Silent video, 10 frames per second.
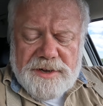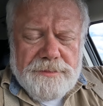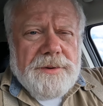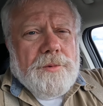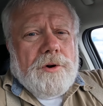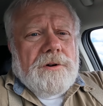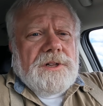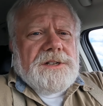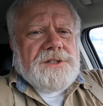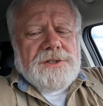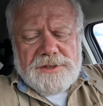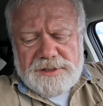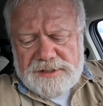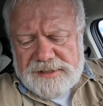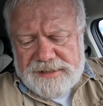be more or less,
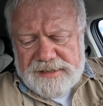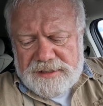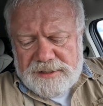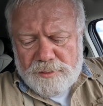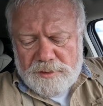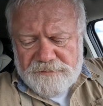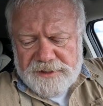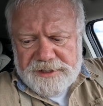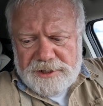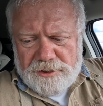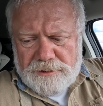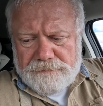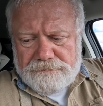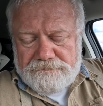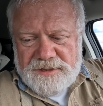and we'll find out.
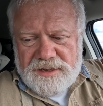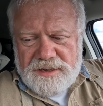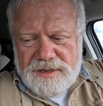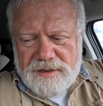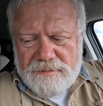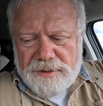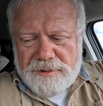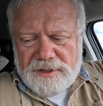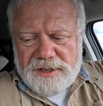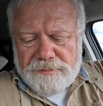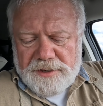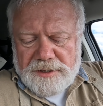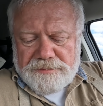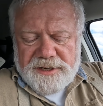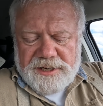Maybe I'll keep you
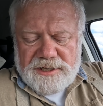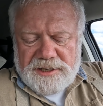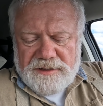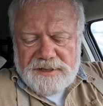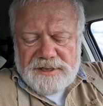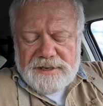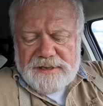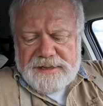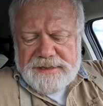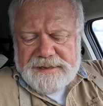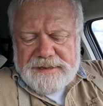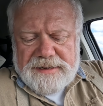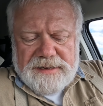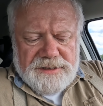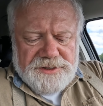updated on that.
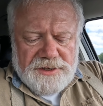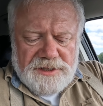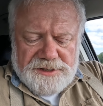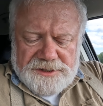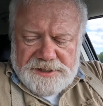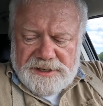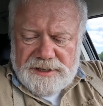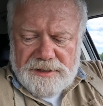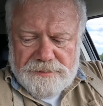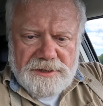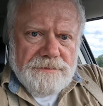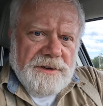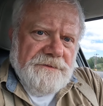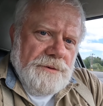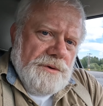So let's see, I gotta plug
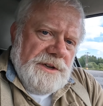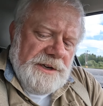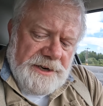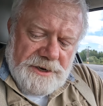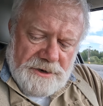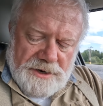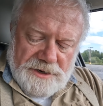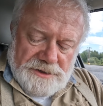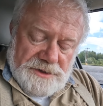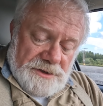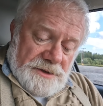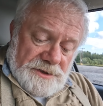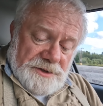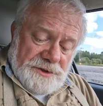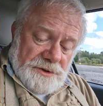my phone in here
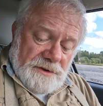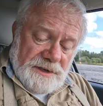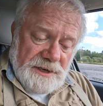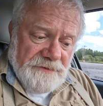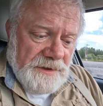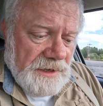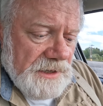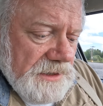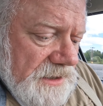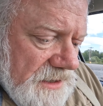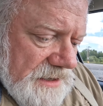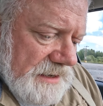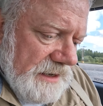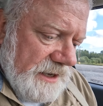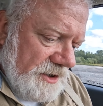so that I've got
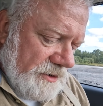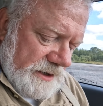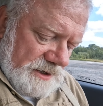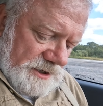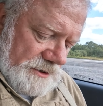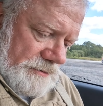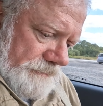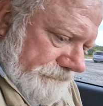Android Auto.